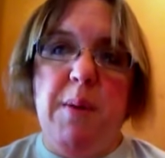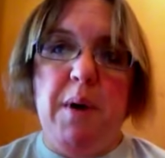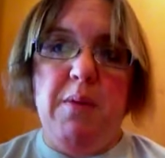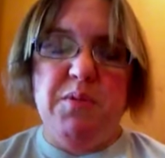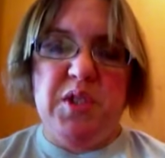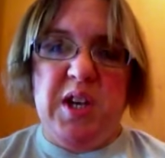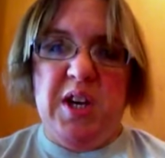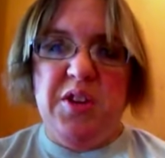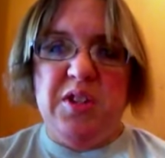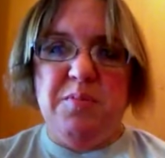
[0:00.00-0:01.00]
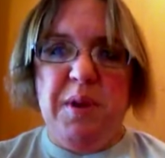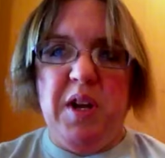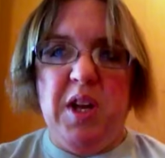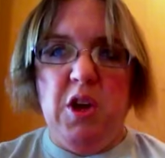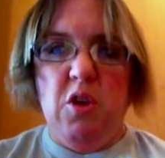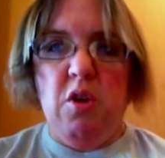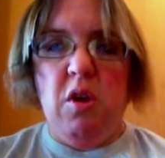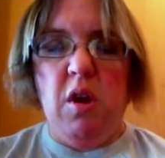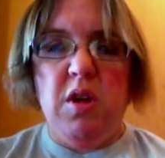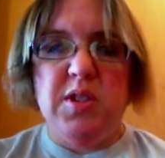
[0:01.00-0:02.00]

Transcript: my mom's death. It's been a year.